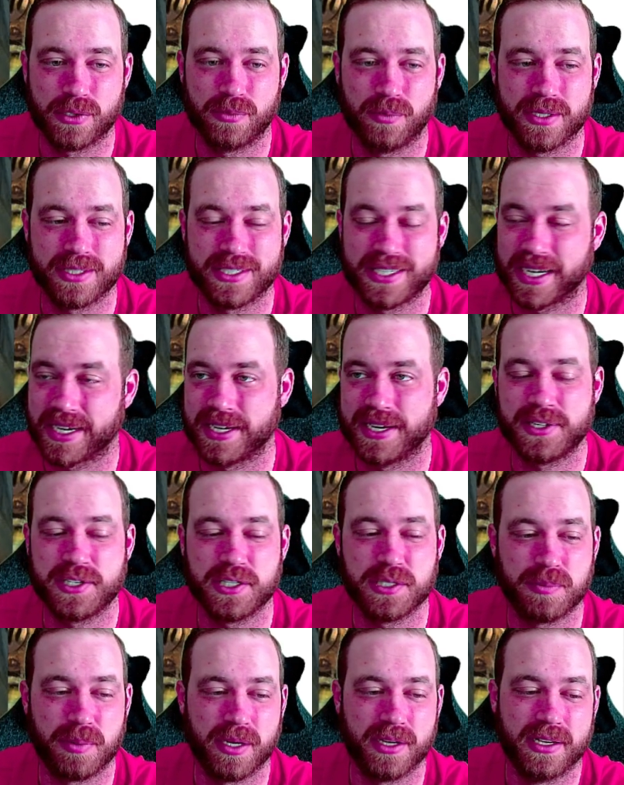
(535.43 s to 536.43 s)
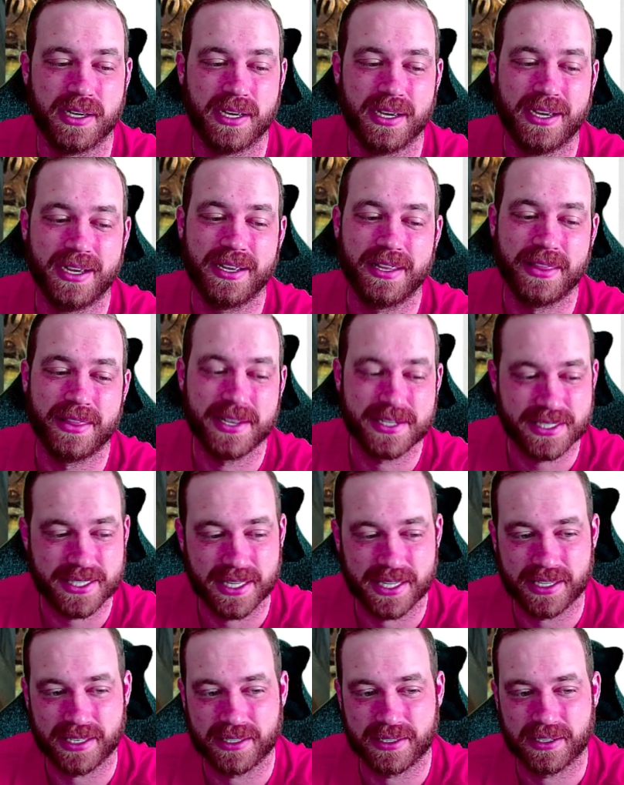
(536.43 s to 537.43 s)
secondaries, but this
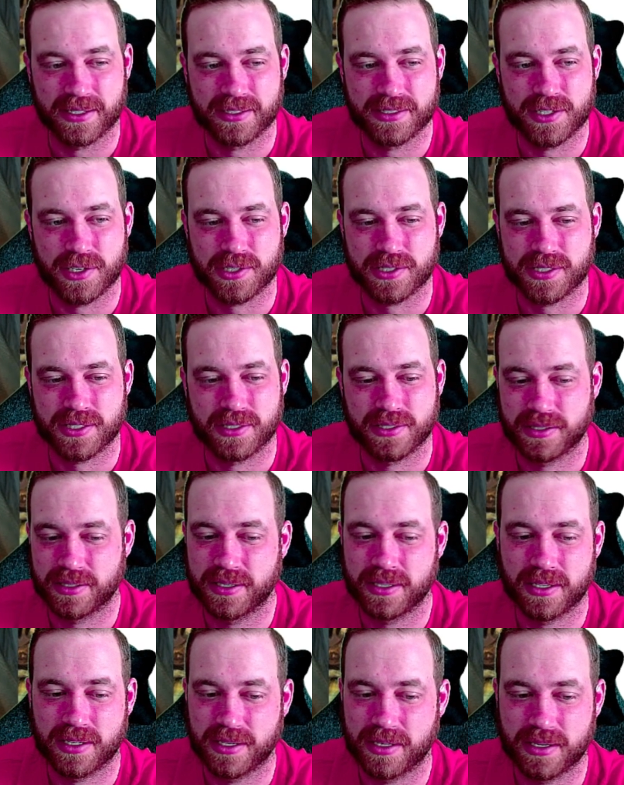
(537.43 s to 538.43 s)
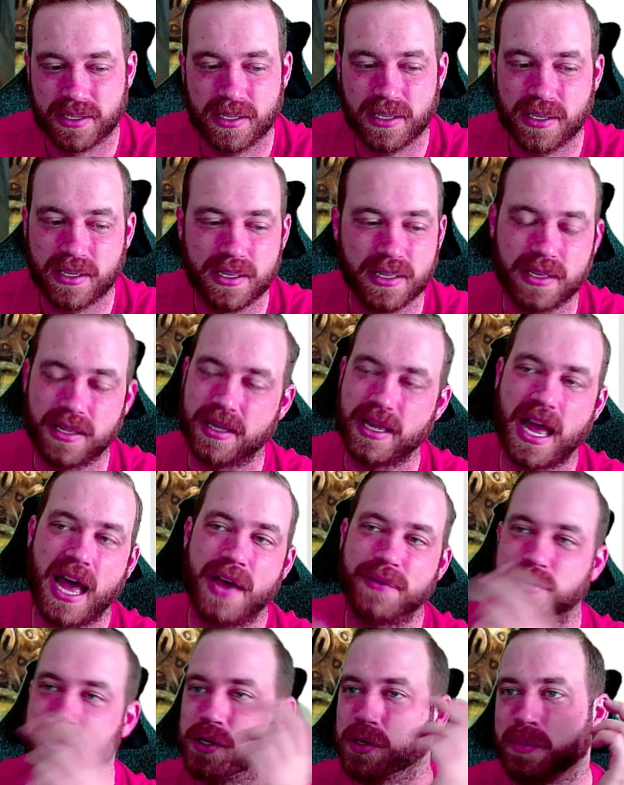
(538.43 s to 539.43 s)
thing, just
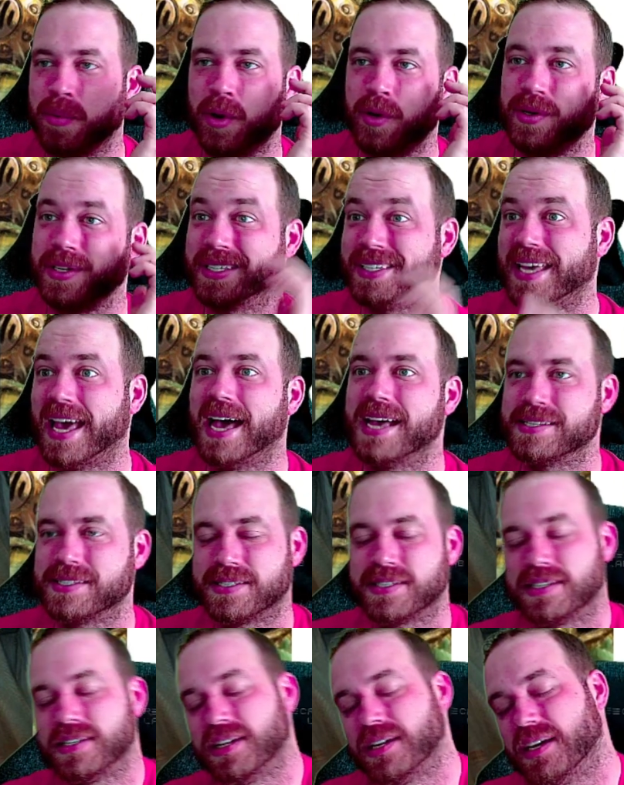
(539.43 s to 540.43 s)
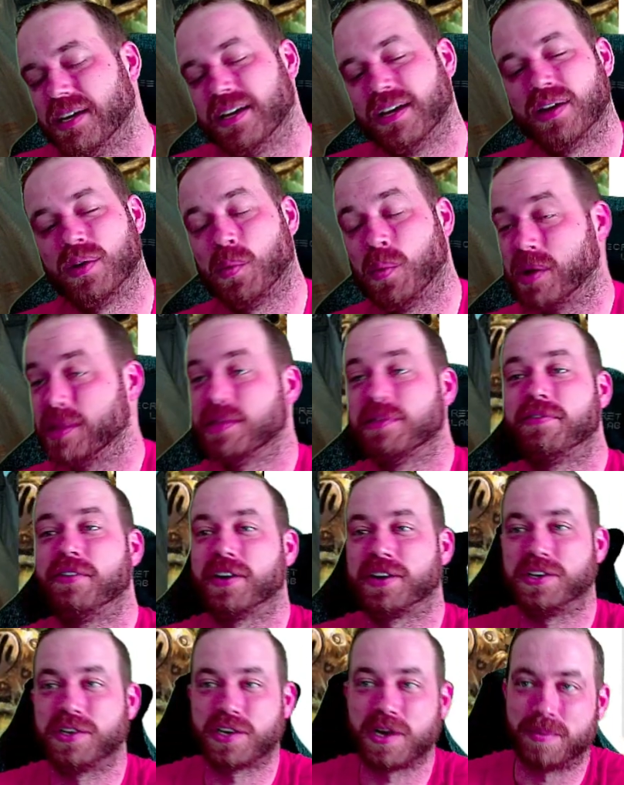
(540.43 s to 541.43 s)
having your opponent guess when the
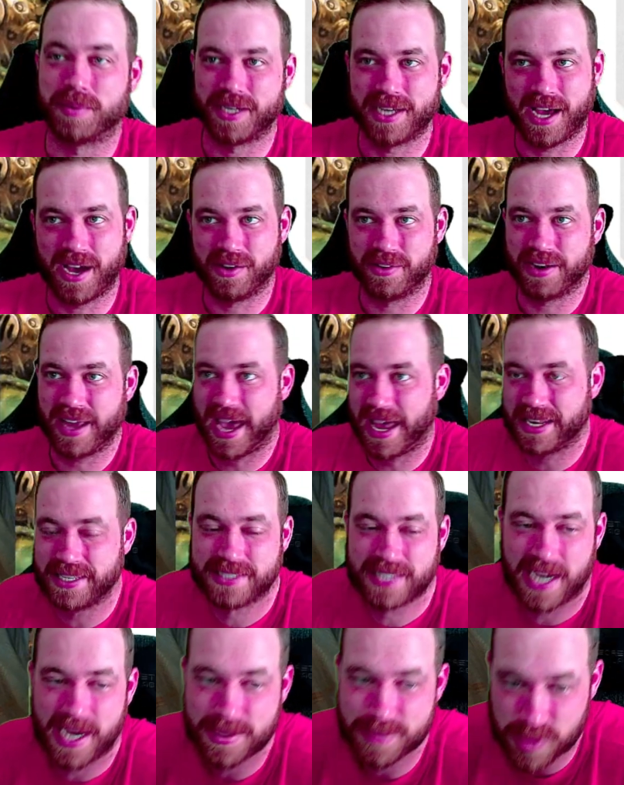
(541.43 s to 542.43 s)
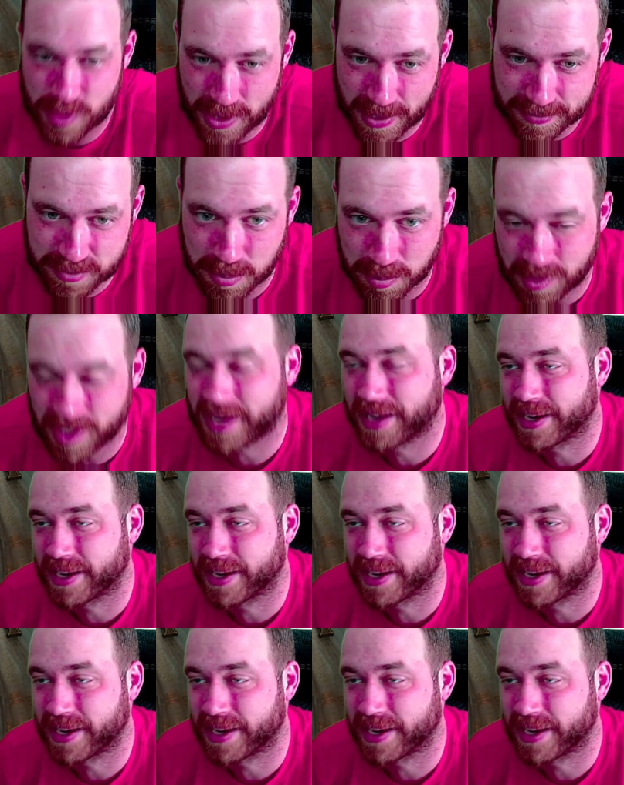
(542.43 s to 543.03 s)
fuck you're coming down anytime, so they have to block